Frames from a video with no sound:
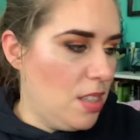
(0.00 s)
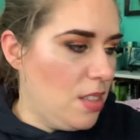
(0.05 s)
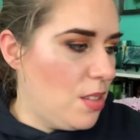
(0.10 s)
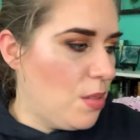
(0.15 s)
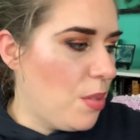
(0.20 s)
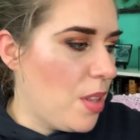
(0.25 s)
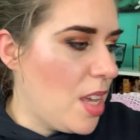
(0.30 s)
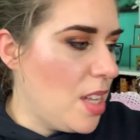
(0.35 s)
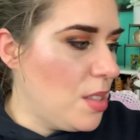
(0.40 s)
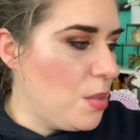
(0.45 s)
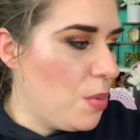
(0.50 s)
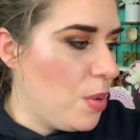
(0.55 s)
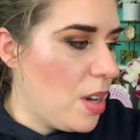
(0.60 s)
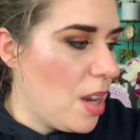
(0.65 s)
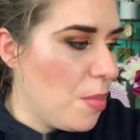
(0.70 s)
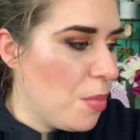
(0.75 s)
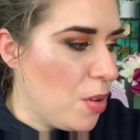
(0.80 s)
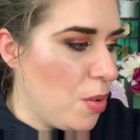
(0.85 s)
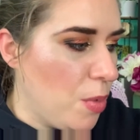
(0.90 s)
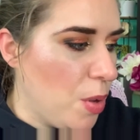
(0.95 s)
So that's what
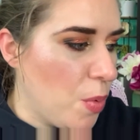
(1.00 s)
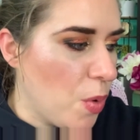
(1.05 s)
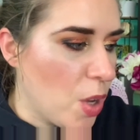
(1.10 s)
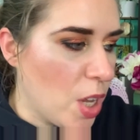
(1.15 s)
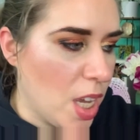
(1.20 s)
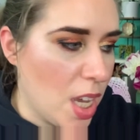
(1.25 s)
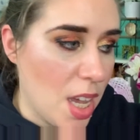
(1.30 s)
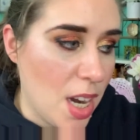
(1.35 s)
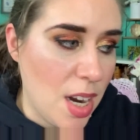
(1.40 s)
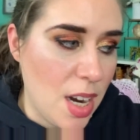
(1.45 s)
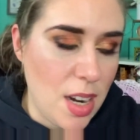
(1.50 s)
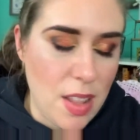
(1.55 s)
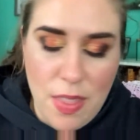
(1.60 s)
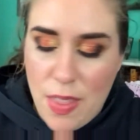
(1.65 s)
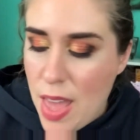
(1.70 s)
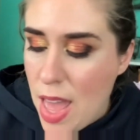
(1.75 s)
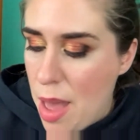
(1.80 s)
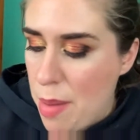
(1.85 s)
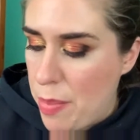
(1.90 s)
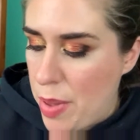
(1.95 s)
I'm going to be working on out of
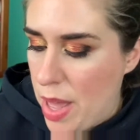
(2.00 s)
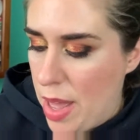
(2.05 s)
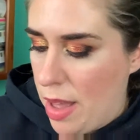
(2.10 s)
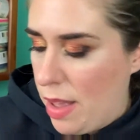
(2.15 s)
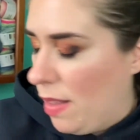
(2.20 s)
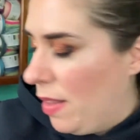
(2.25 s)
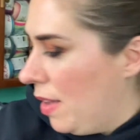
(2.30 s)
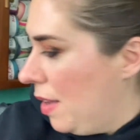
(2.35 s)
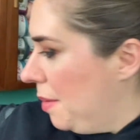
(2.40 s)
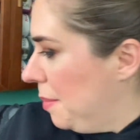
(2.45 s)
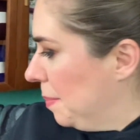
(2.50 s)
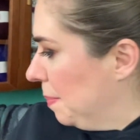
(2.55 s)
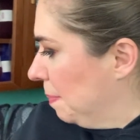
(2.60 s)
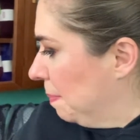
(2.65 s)
that palette.